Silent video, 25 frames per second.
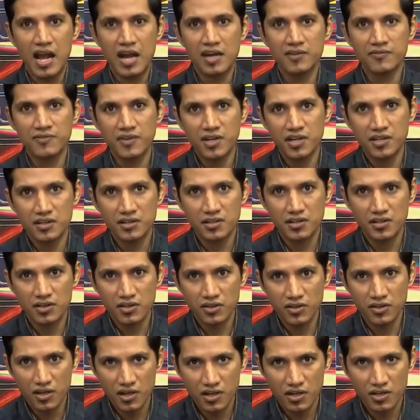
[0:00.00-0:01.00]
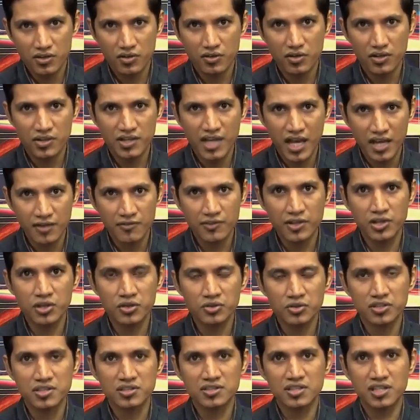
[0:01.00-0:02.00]
And we will dive
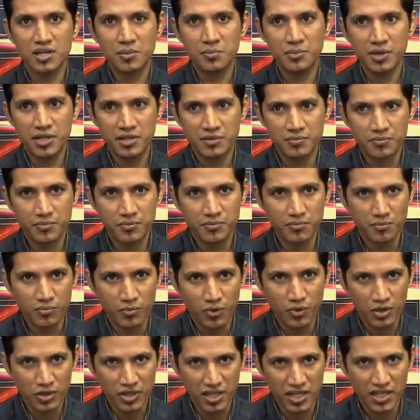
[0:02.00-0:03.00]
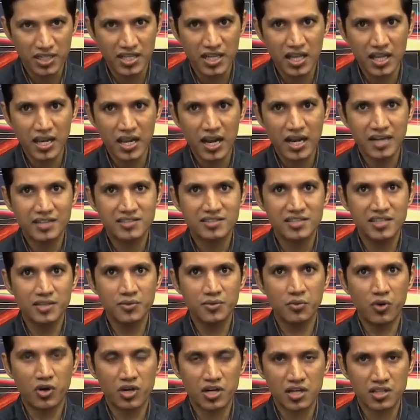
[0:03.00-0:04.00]
into this in a bit more detail and see
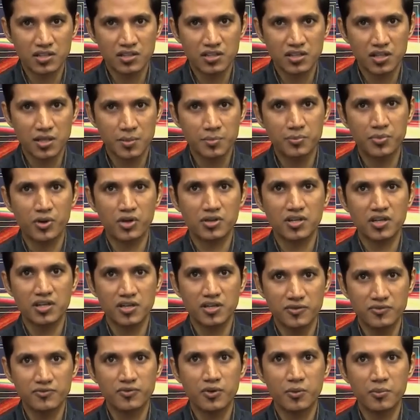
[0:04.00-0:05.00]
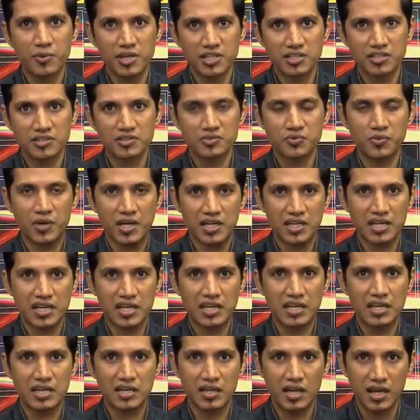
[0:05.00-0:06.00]
what are the important informations one
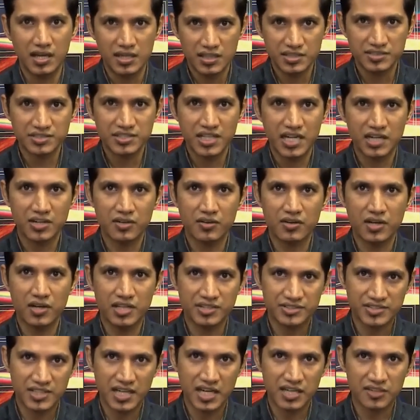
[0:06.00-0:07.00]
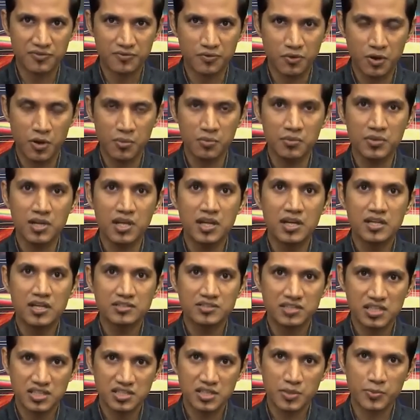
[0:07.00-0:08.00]
can understand or extract from
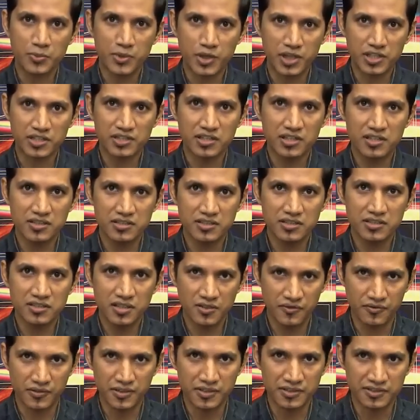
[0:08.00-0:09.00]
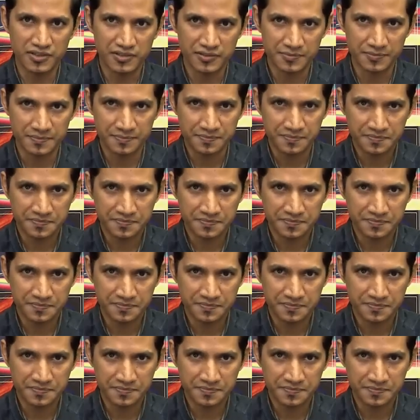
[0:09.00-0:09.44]
such a potential energy surface.